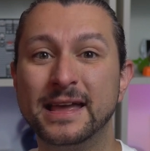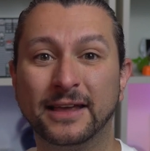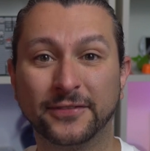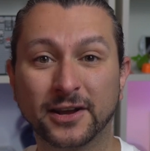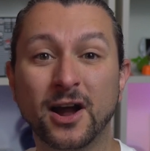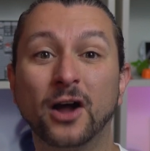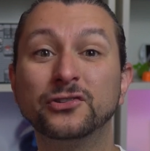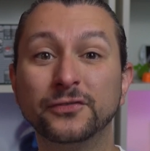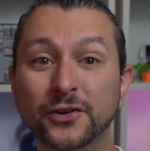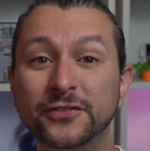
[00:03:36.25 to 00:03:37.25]
is the
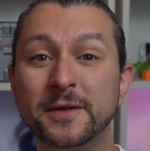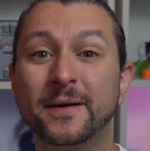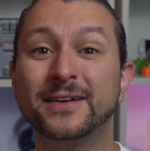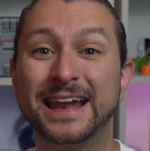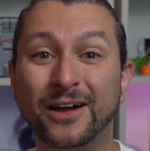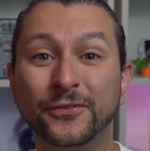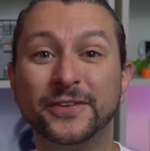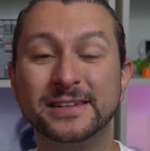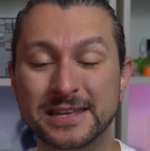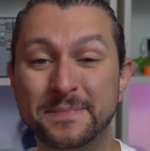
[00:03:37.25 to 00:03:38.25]
controversy about an
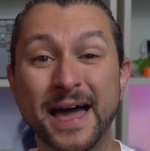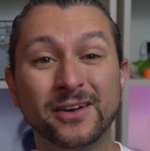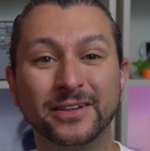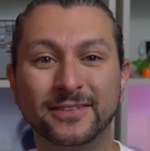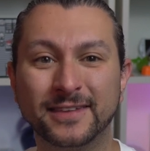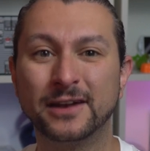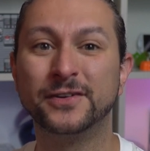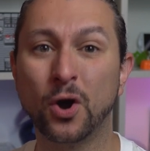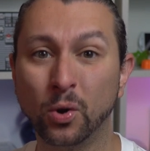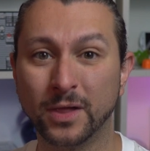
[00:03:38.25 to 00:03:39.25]
LCD panel instead of
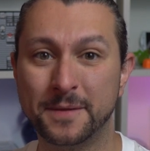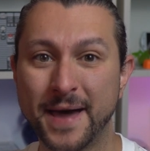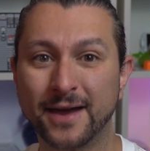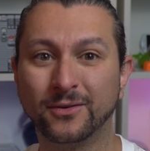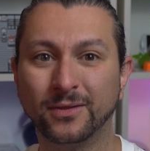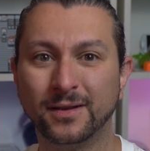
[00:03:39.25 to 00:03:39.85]
an OLED panel.